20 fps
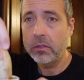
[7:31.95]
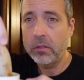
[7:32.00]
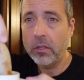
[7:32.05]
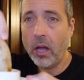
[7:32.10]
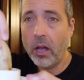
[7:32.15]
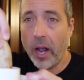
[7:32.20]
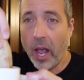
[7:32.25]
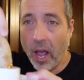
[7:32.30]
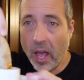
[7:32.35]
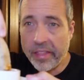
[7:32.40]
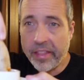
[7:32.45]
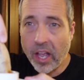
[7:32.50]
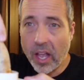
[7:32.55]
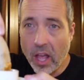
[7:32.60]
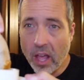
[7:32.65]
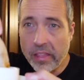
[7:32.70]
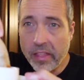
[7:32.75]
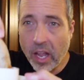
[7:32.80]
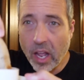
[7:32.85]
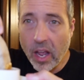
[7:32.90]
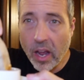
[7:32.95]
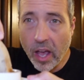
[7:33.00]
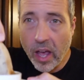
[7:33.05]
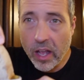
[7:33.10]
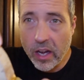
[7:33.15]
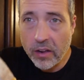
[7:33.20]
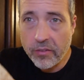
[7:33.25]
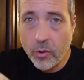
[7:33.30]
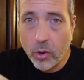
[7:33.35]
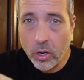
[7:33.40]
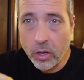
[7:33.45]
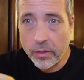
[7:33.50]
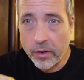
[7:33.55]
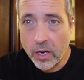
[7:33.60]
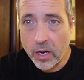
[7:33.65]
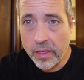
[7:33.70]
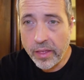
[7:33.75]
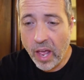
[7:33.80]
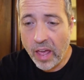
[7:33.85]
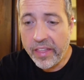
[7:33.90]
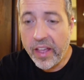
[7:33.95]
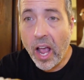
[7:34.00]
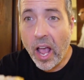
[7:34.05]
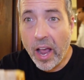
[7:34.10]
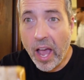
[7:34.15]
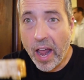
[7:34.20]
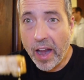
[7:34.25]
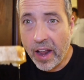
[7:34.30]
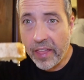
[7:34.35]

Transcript: Okay, I think I got enough oil there. I think I got it.